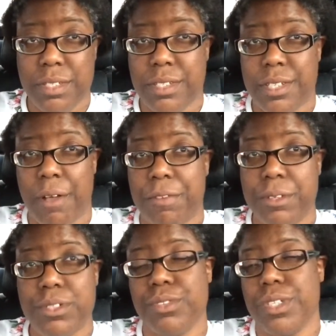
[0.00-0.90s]
Cell
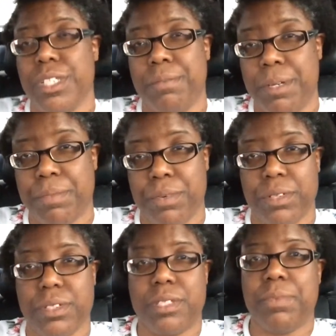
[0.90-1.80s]
phones, really,
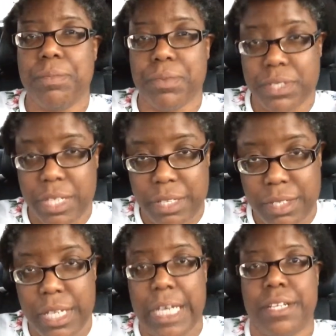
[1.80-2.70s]
people tend
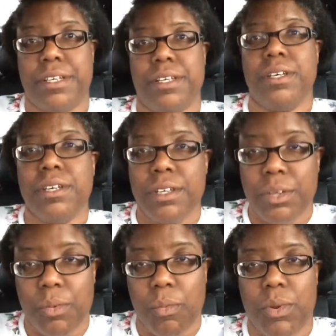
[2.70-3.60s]
to kind of
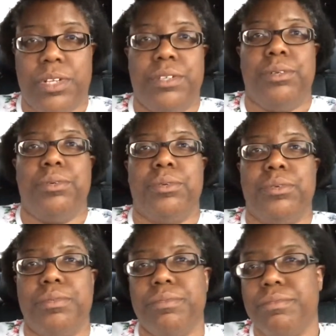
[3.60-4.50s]
want
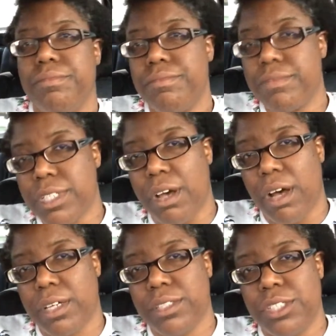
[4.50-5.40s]
to
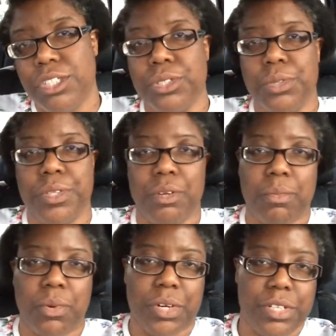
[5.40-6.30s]
talk to you, and they're
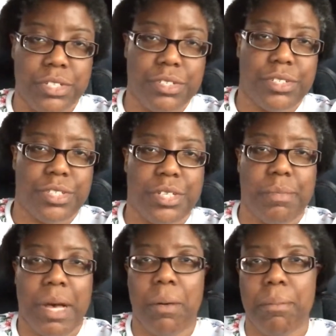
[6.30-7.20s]
more interested
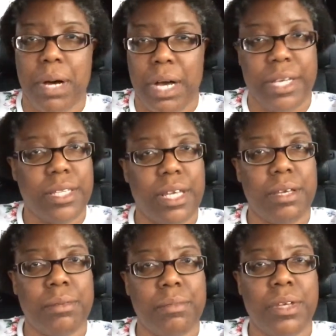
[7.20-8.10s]
about buying
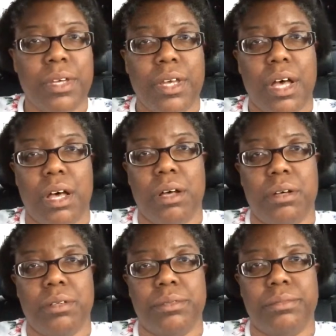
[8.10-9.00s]
them.
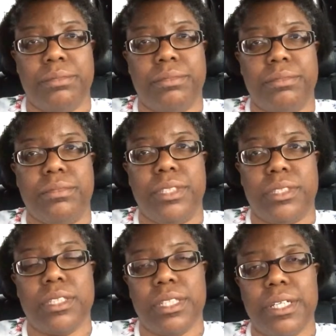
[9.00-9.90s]

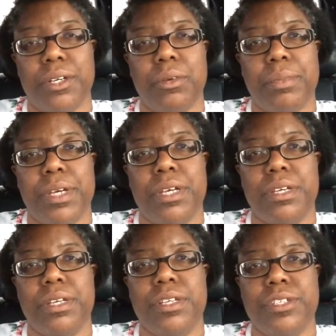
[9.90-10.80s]
It's a little
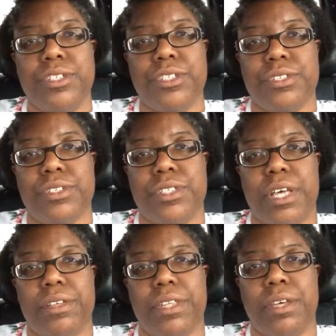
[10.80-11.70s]
bit easier to
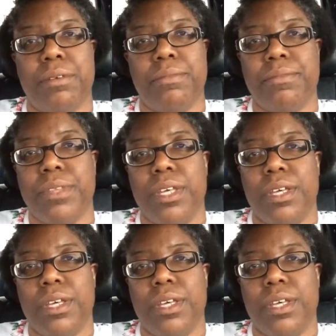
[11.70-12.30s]
sell them.